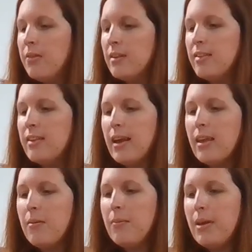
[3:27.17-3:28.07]
The
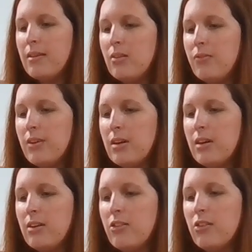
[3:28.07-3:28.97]
second biggest fear
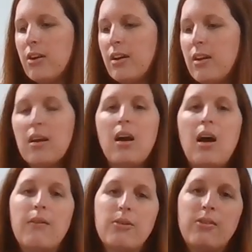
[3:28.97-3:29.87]
is starting a
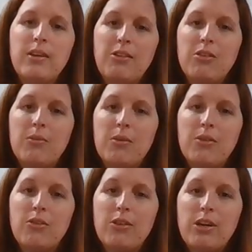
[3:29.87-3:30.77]
conversation
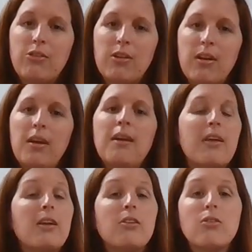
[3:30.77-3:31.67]
with a stranger.
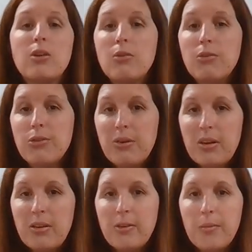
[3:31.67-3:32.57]
That is so true
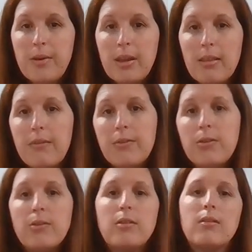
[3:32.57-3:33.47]
on so many
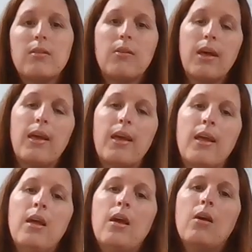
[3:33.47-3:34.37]
levels,
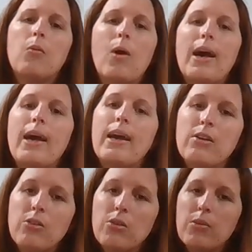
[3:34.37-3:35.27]
okay?
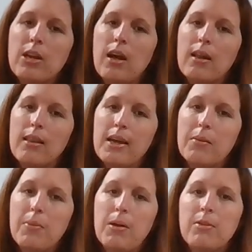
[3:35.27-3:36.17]
Why do we not
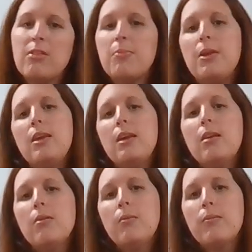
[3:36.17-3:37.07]
like public
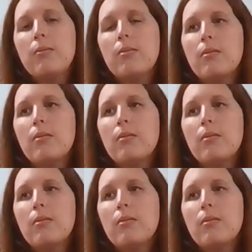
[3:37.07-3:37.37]
speaking?